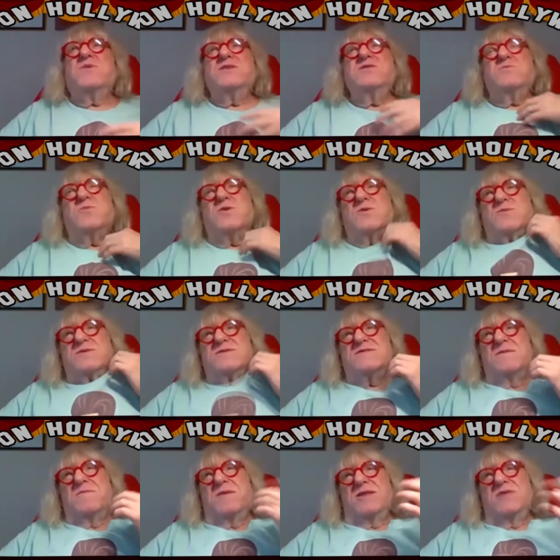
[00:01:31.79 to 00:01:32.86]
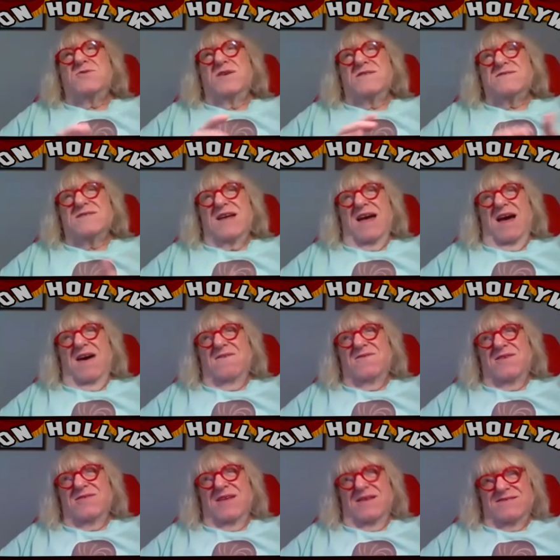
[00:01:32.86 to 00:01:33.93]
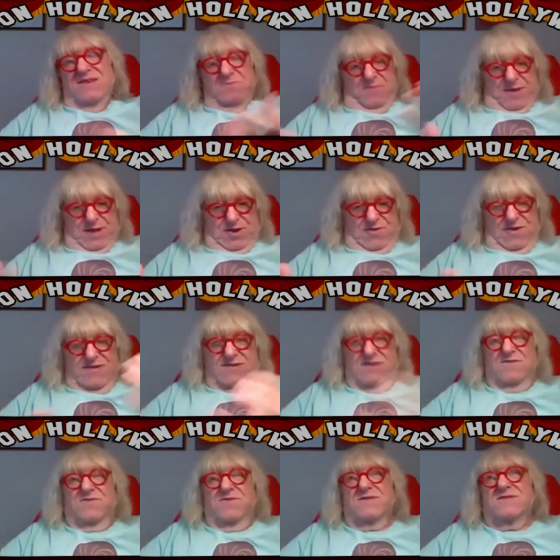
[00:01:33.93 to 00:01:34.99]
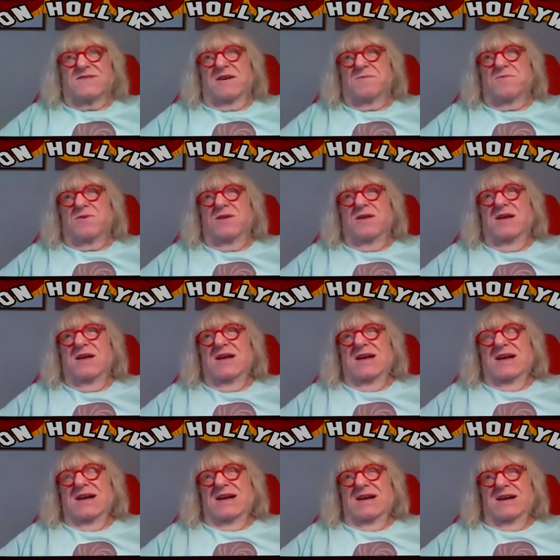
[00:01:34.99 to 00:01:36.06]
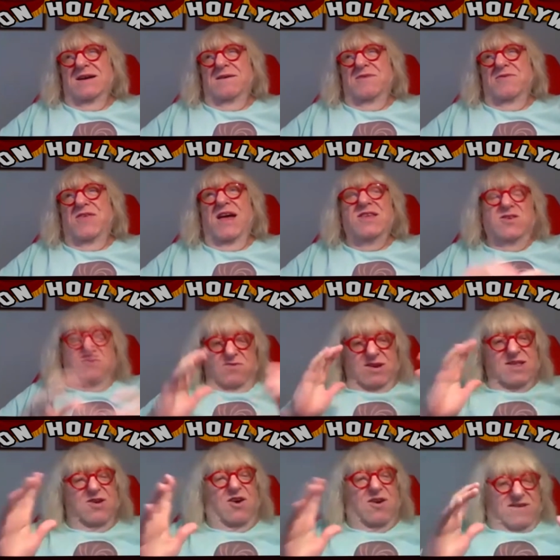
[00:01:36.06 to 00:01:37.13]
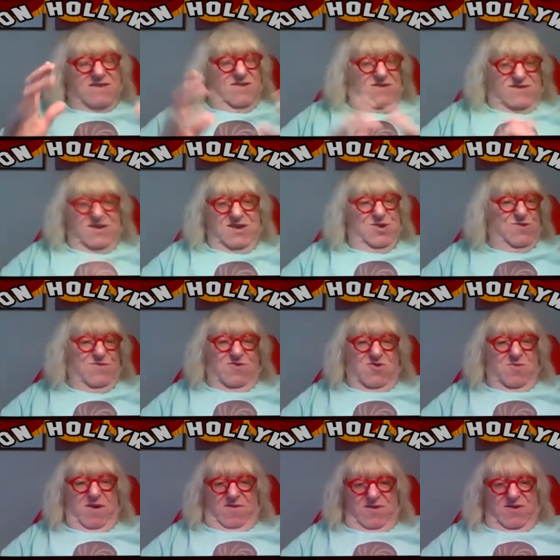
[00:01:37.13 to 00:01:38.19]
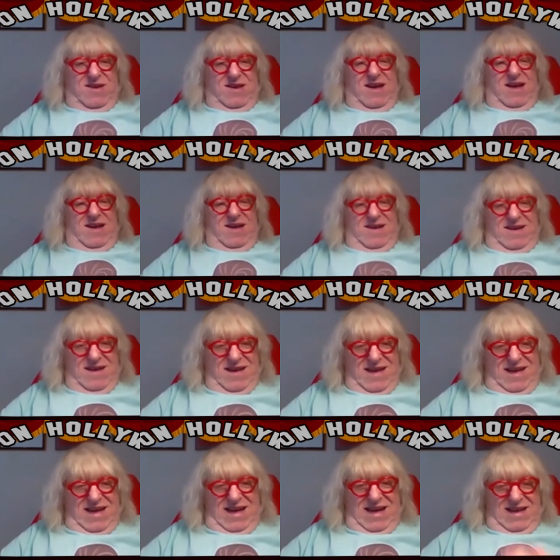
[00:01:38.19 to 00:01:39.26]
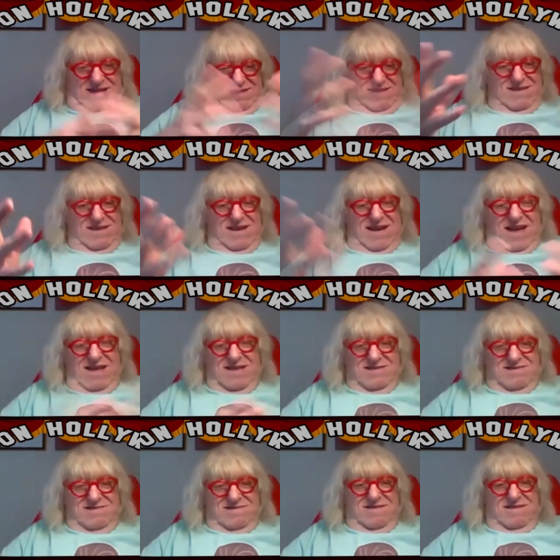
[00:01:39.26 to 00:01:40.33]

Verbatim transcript: you work with somebody who doesn't have that Tim Billy Crystal, for example, uh, then you really are you sit in the room every day and and